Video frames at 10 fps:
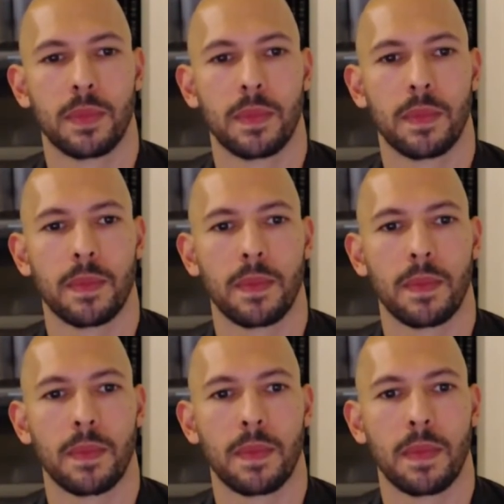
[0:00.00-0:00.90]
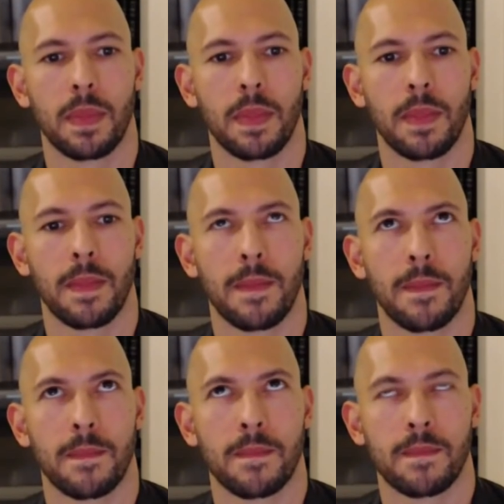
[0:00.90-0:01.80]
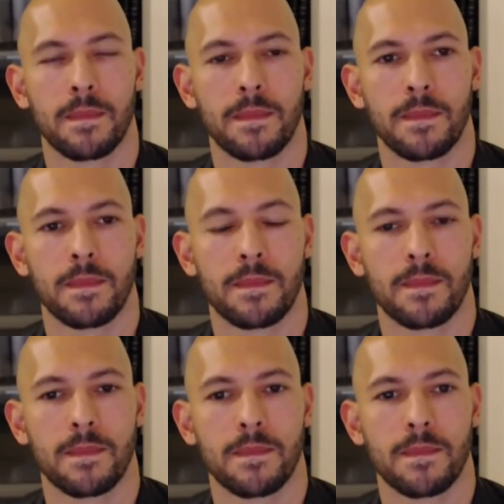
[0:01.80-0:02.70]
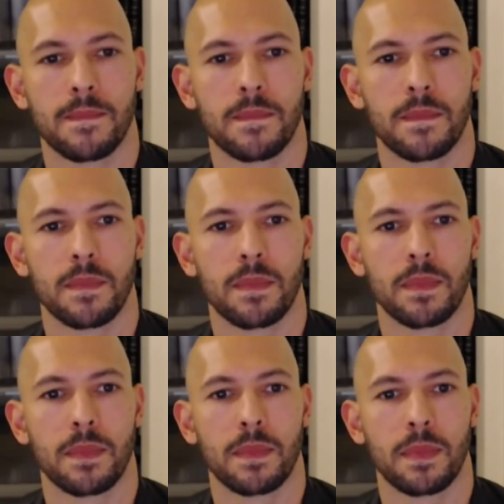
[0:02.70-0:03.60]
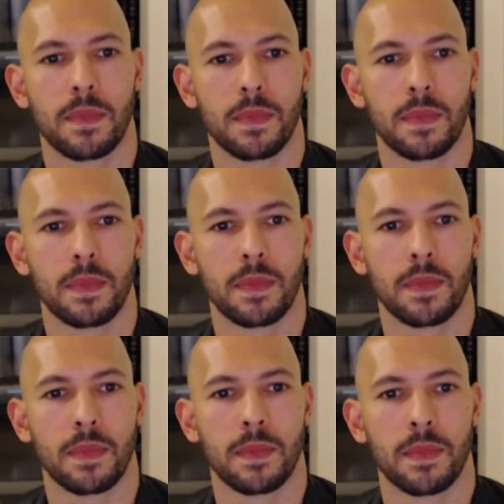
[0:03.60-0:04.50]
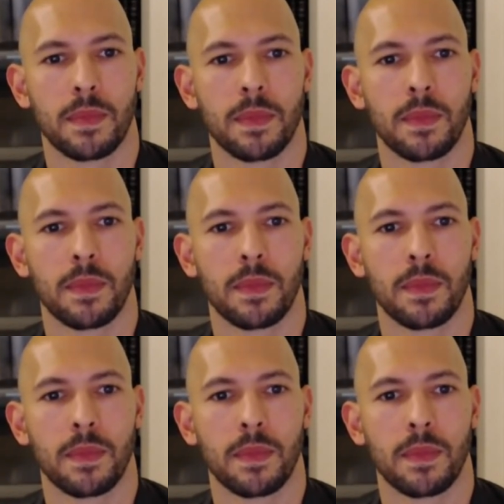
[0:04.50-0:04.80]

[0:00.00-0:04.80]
(silent)